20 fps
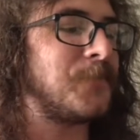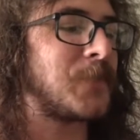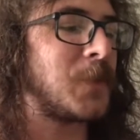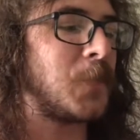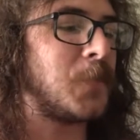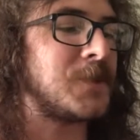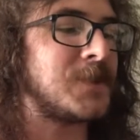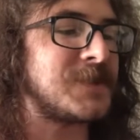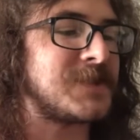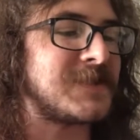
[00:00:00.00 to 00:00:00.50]

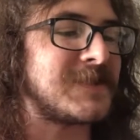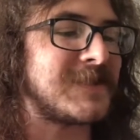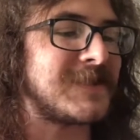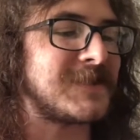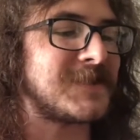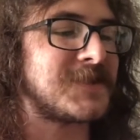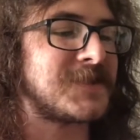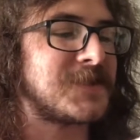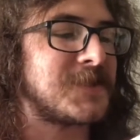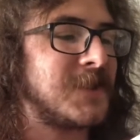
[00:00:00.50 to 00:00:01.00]
What is
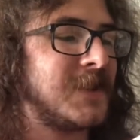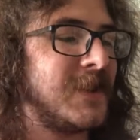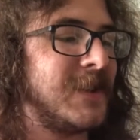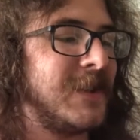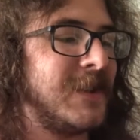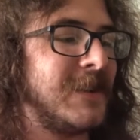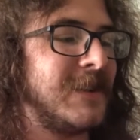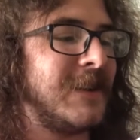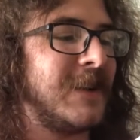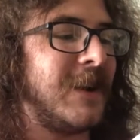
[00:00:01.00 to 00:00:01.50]
this?
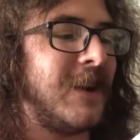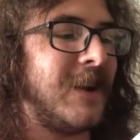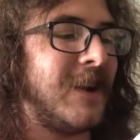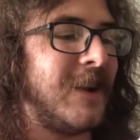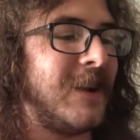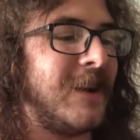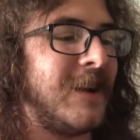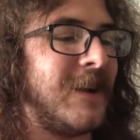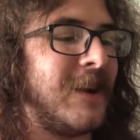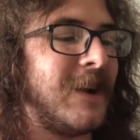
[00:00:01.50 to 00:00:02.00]

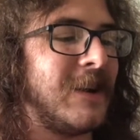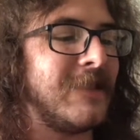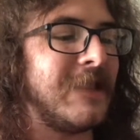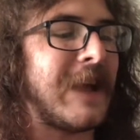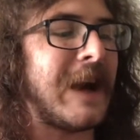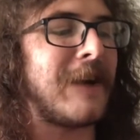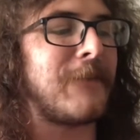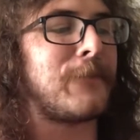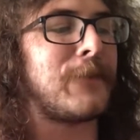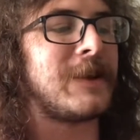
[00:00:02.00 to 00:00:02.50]
A
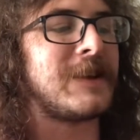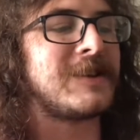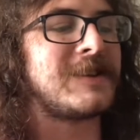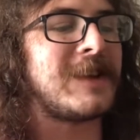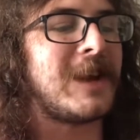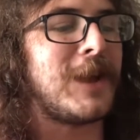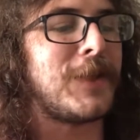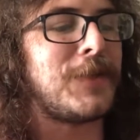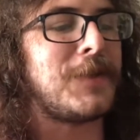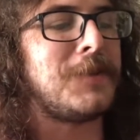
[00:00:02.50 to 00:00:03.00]
Laughing
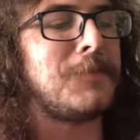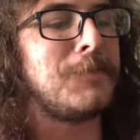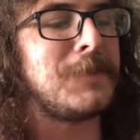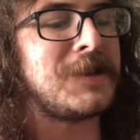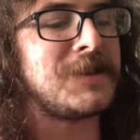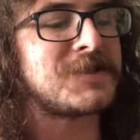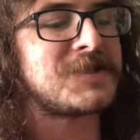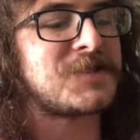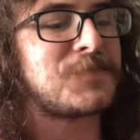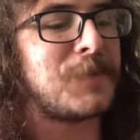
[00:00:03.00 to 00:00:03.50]
Death in
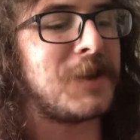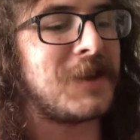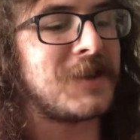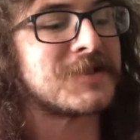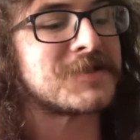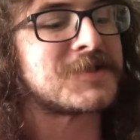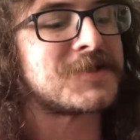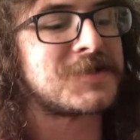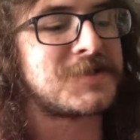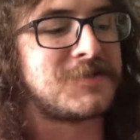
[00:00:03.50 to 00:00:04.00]
Meat
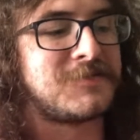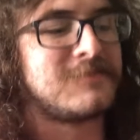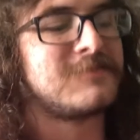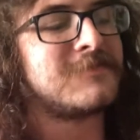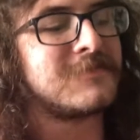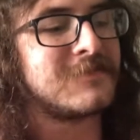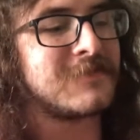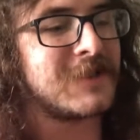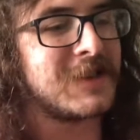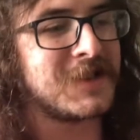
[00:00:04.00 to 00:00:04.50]
Space
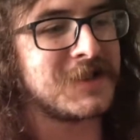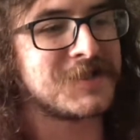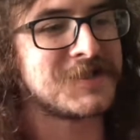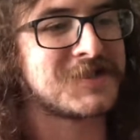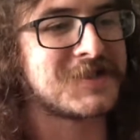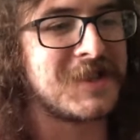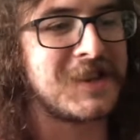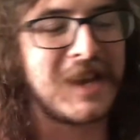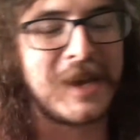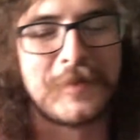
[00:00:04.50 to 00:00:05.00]
is
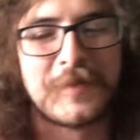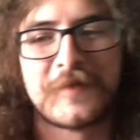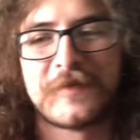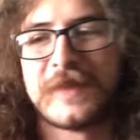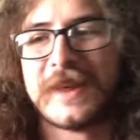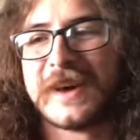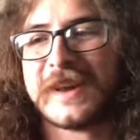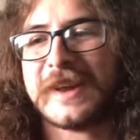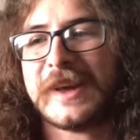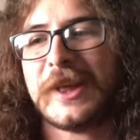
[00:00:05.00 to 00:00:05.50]
the name of
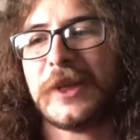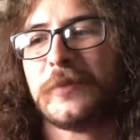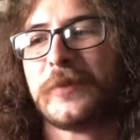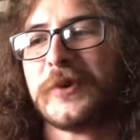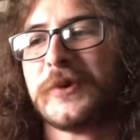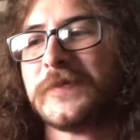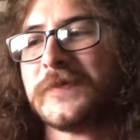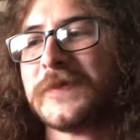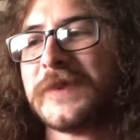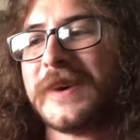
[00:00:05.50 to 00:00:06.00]
that
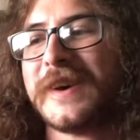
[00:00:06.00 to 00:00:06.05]
album.